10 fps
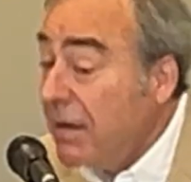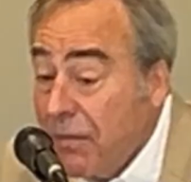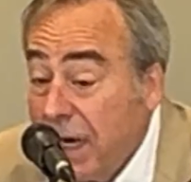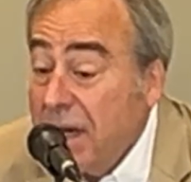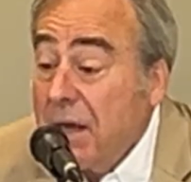
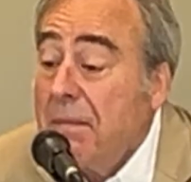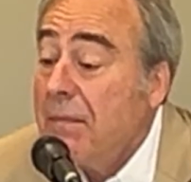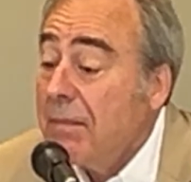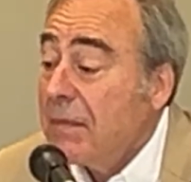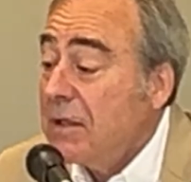Right now?
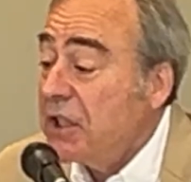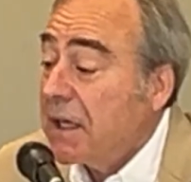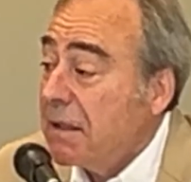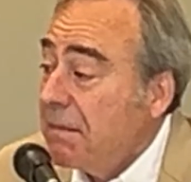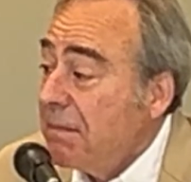Check.
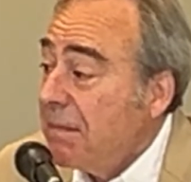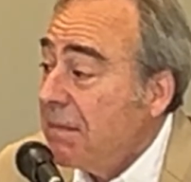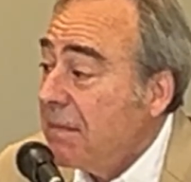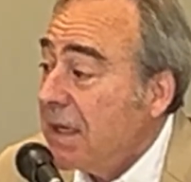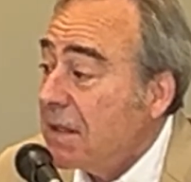
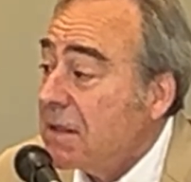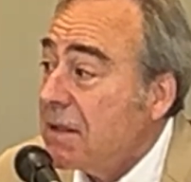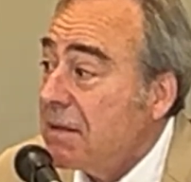Test.